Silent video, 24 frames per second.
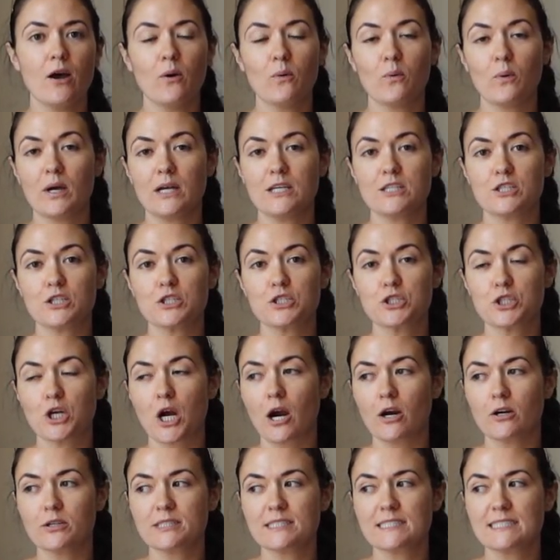was
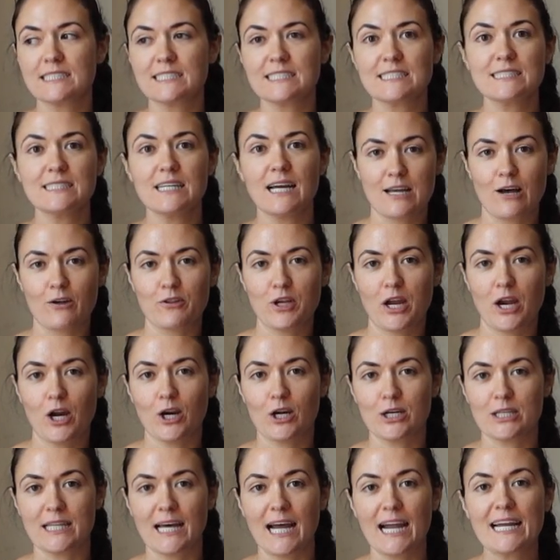Charleston, South
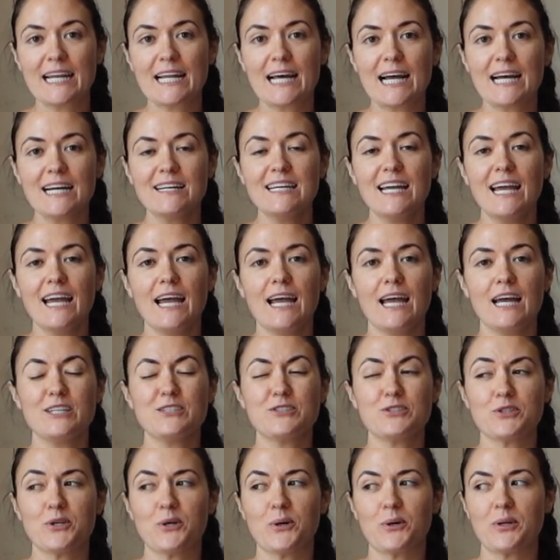Carolina,
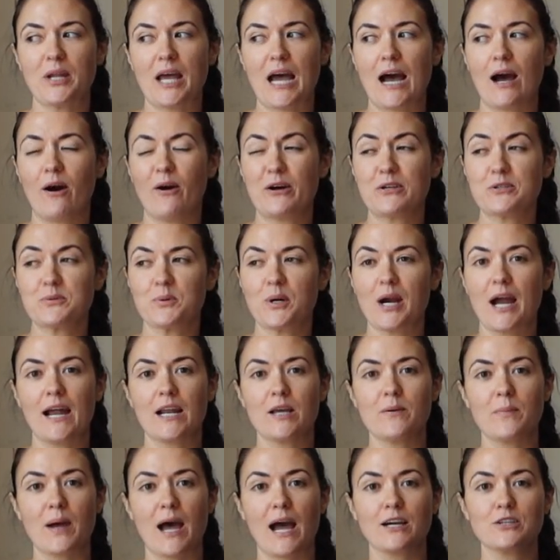and so now as we're
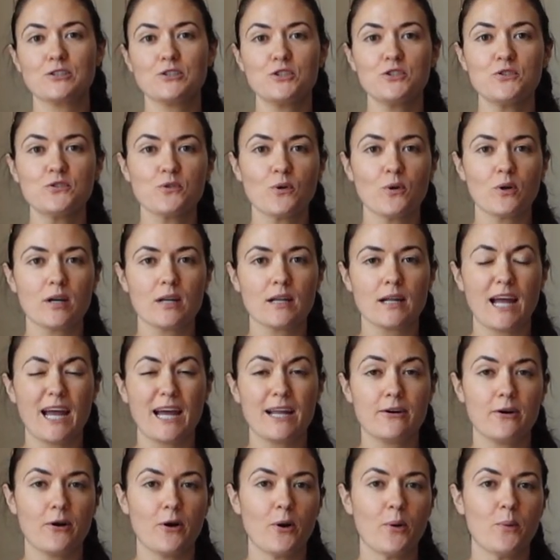heading back to Florida to
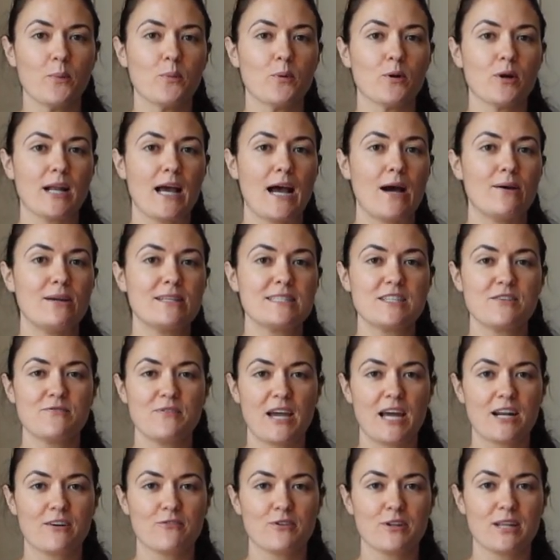head home, we're now in
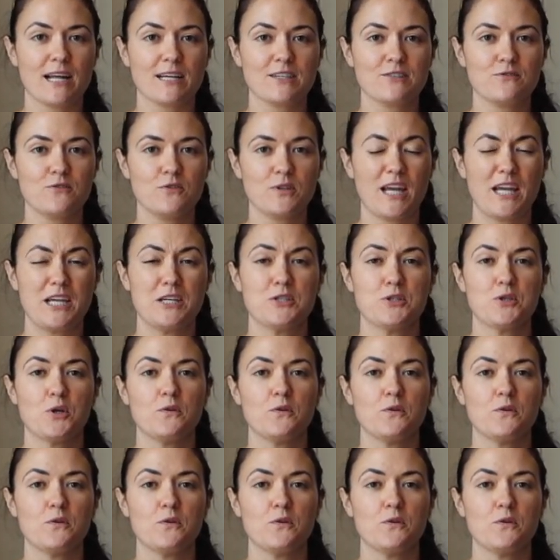Savannah for the next few days.